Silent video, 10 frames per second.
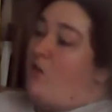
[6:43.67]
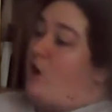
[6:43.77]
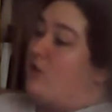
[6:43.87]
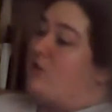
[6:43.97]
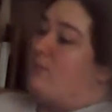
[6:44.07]

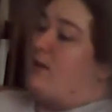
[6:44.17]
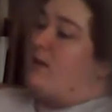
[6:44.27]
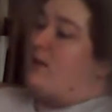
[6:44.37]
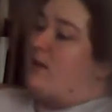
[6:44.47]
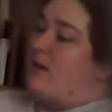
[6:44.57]
thus
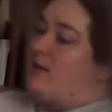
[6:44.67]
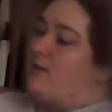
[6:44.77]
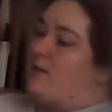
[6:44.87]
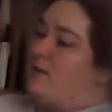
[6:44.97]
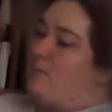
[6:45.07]
making
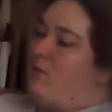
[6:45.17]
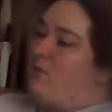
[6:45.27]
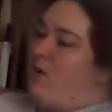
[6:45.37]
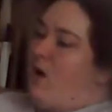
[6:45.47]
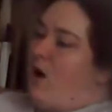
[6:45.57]
a
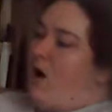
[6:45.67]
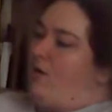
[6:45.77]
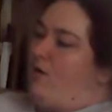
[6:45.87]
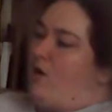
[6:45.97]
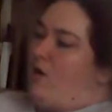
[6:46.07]
symbol of